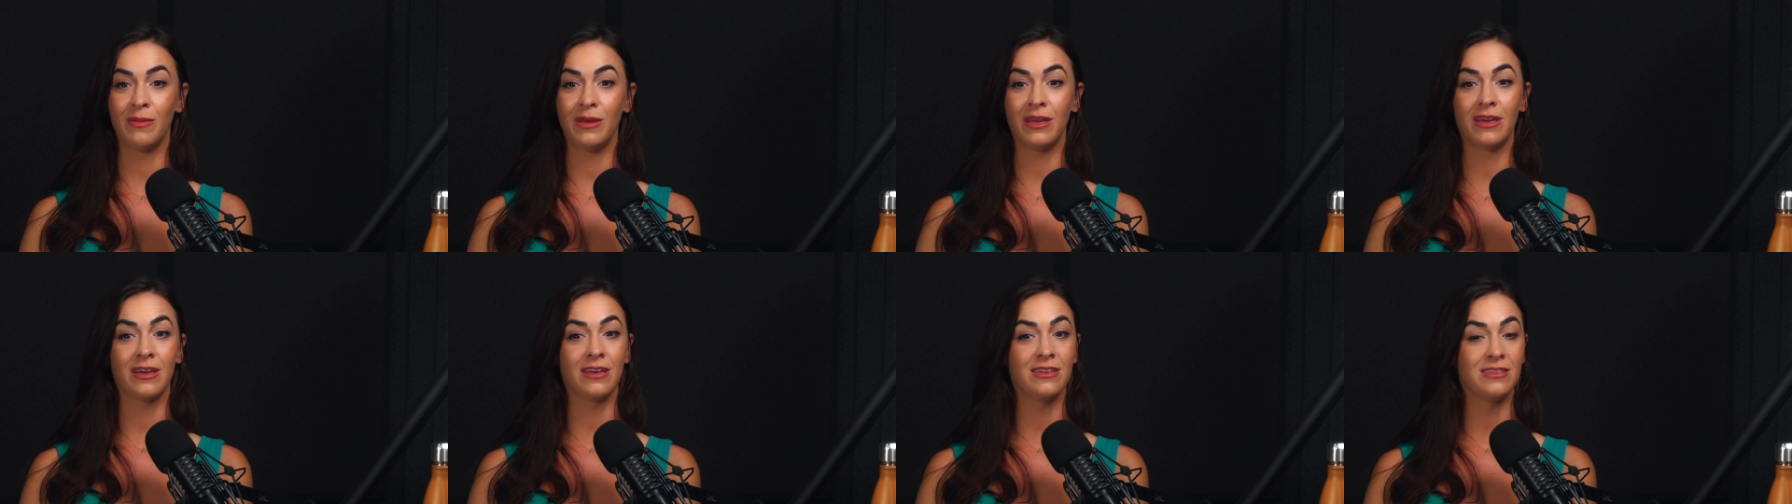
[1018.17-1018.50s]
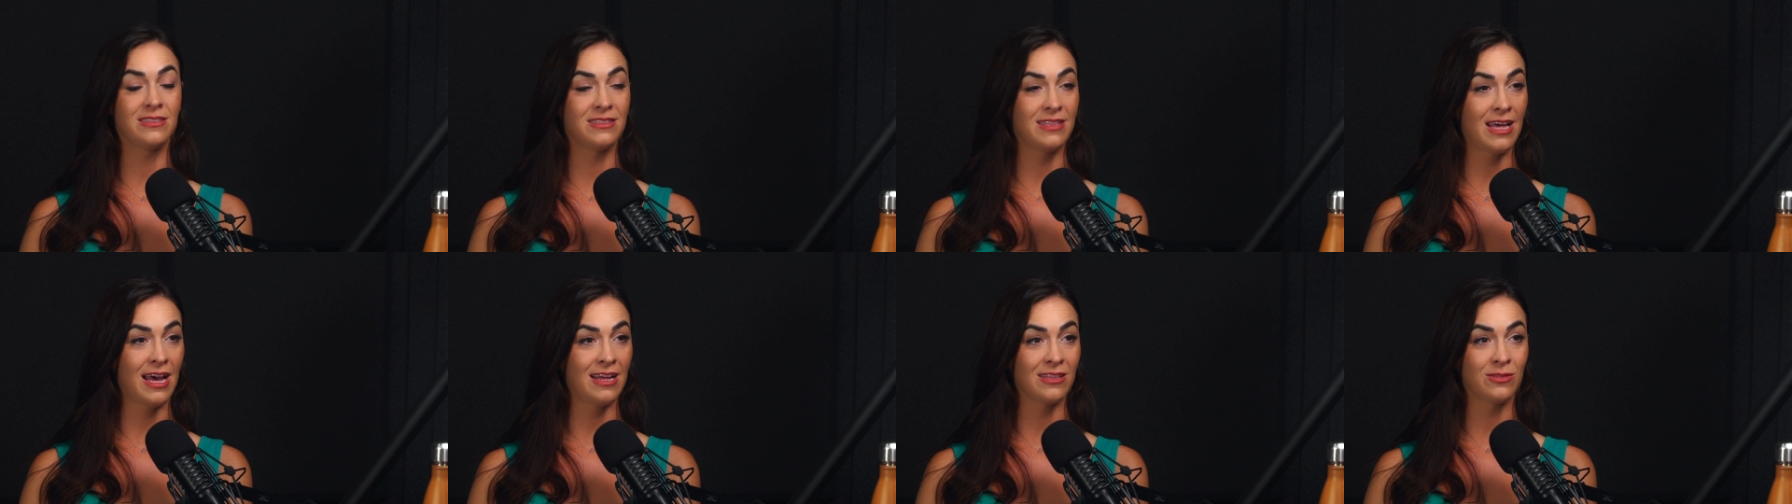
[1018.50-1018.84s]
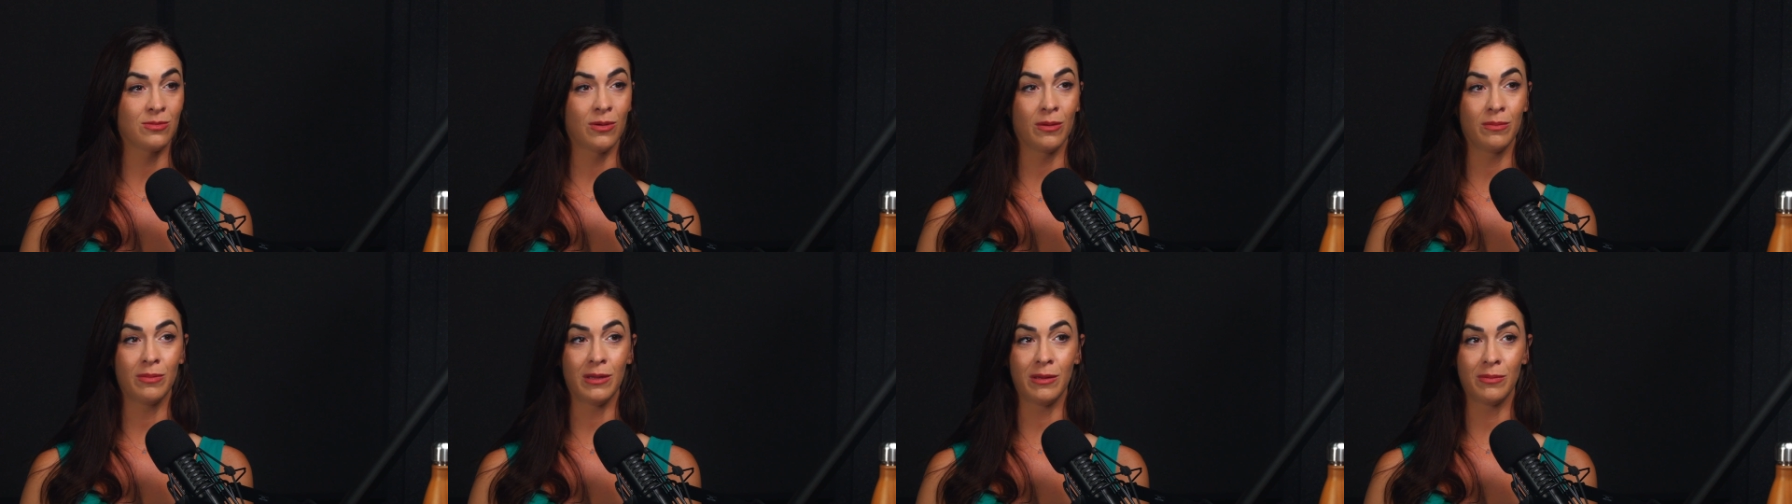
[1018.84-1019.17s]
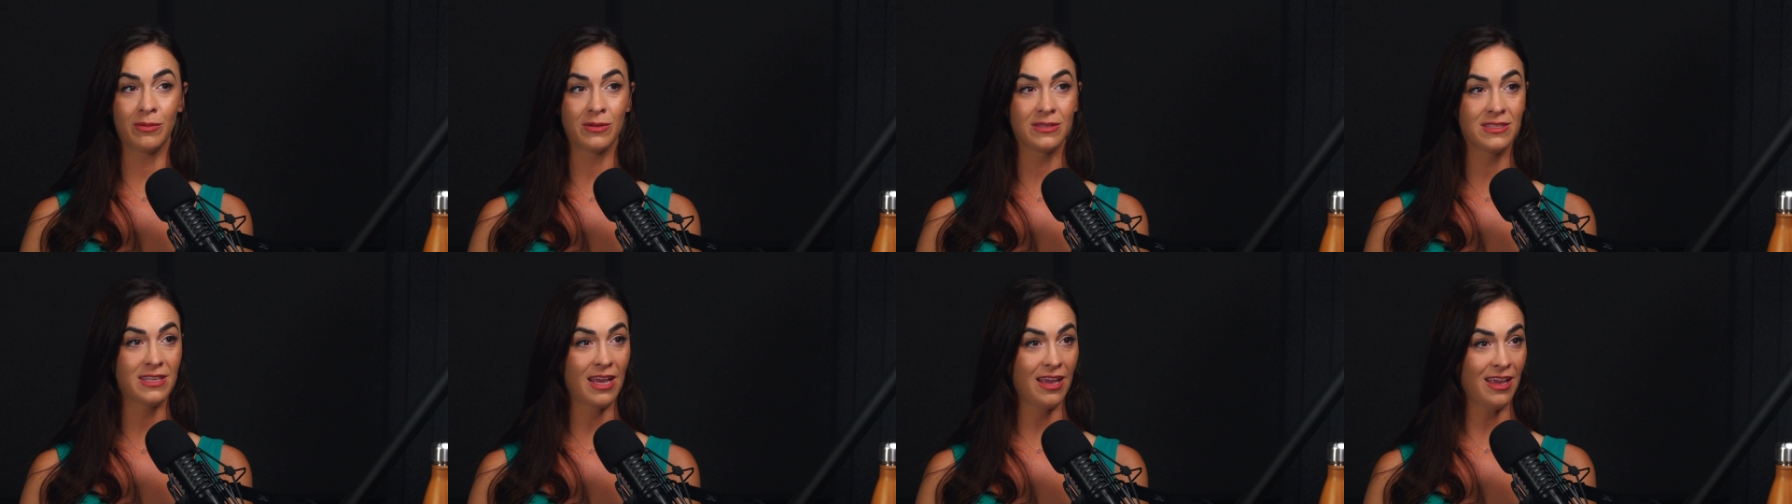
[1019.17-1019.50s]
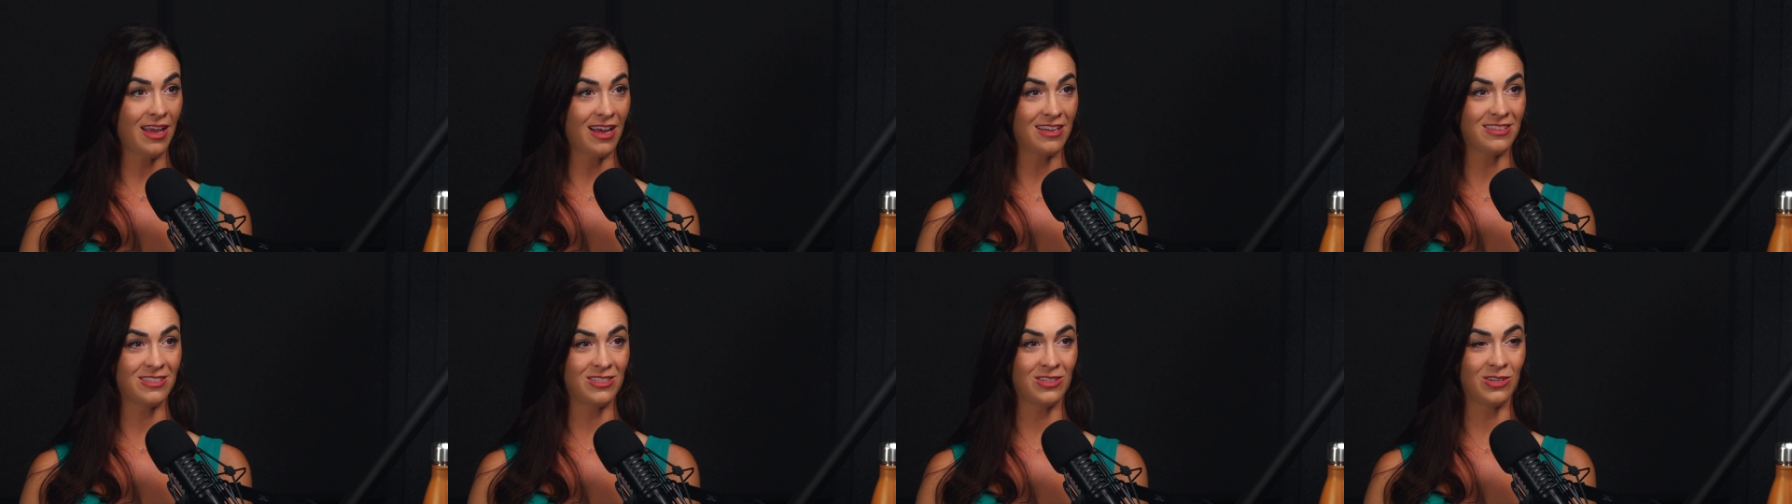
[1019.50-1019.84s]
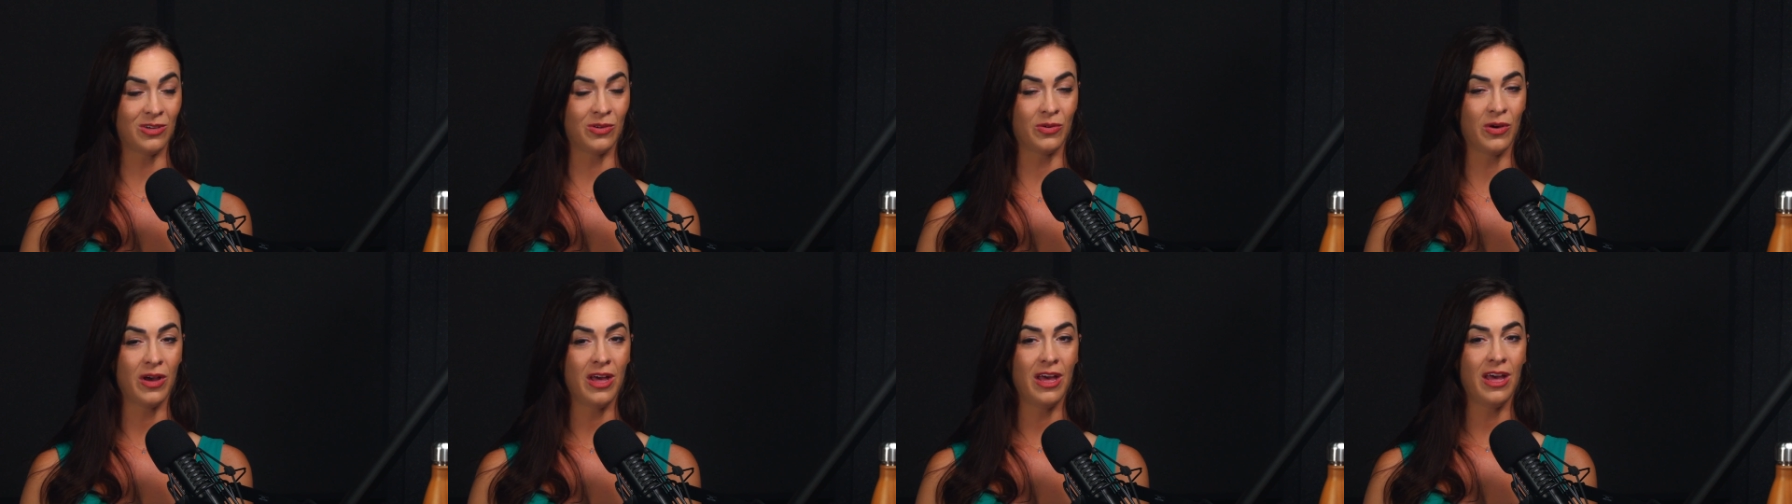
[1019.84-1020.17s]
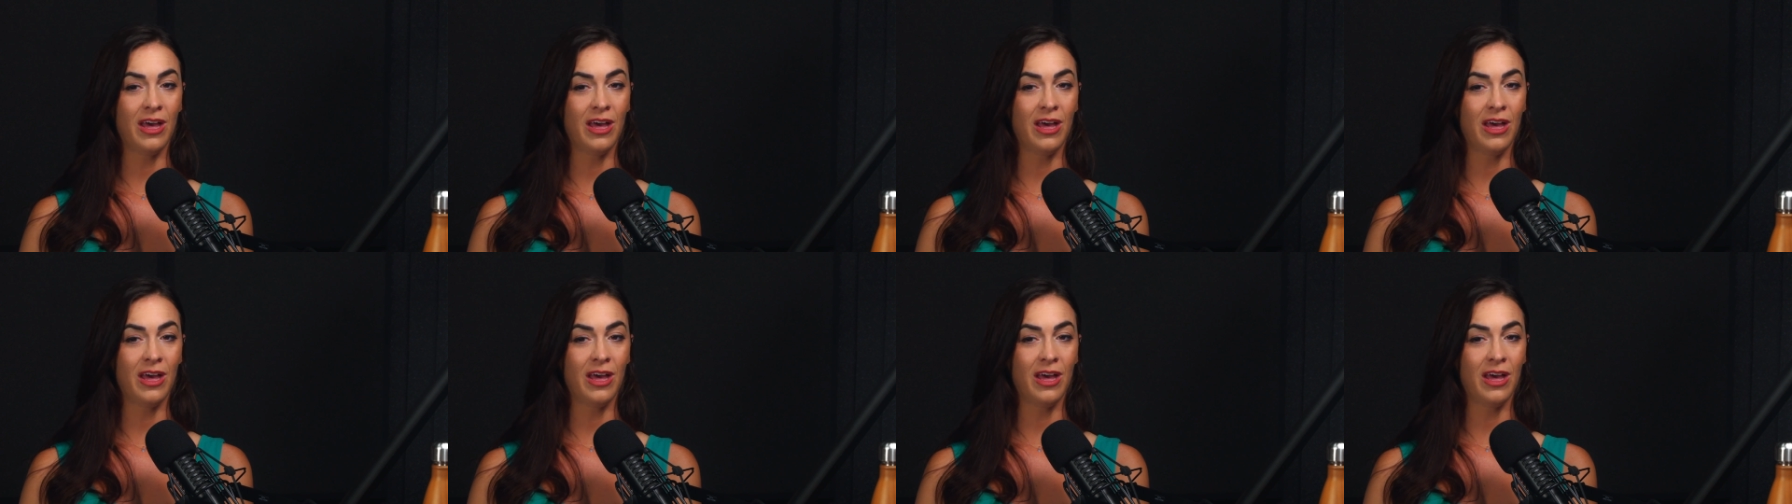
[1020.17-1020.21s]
because that's what people say yes to.